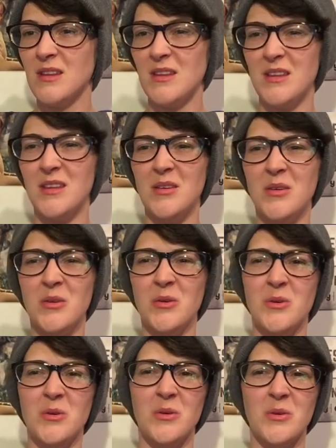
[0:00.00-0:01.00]

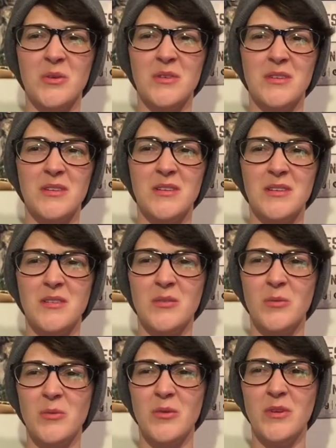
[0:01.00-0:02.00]
Ew.
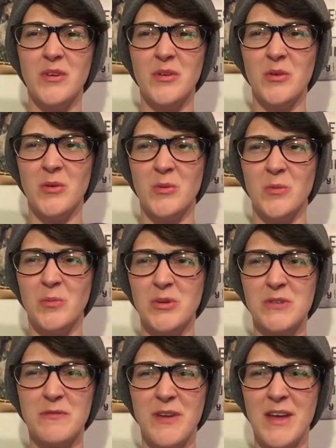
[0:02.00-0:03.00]
Ew.
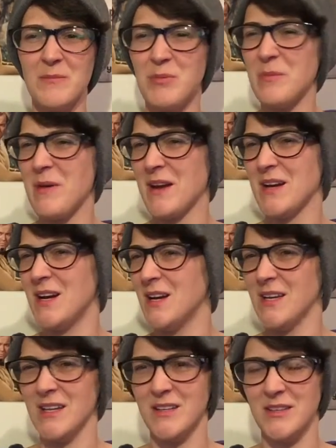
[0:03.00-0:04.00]
Put it back
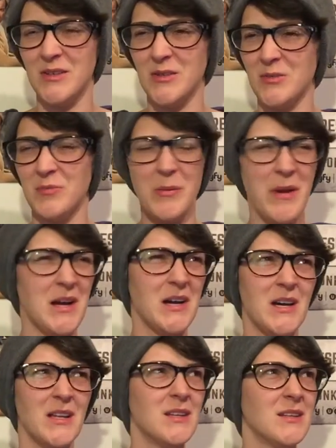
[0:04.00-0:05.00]
on, dude. Put it back
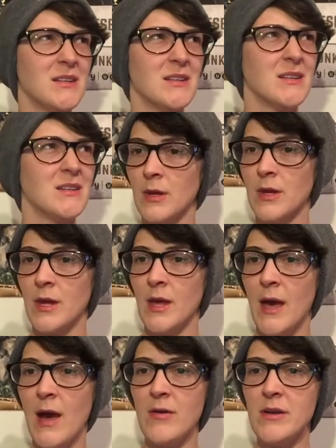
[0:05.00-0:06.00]
on.
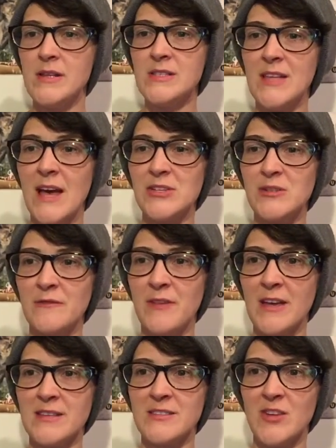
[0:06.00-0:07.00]
How did he slash your
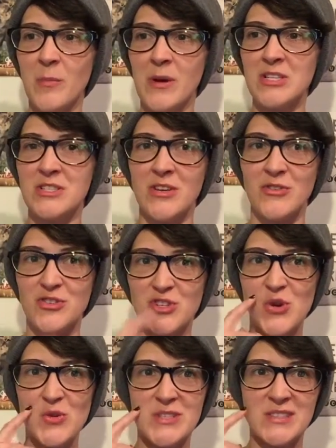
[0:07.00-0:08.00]
face so much that your
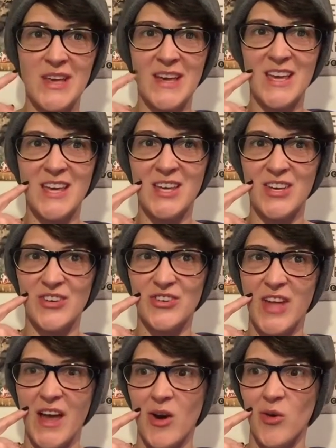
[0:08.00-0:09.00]
tooth is like here
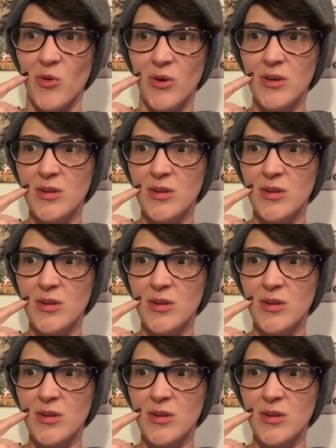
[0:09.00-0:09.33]
now?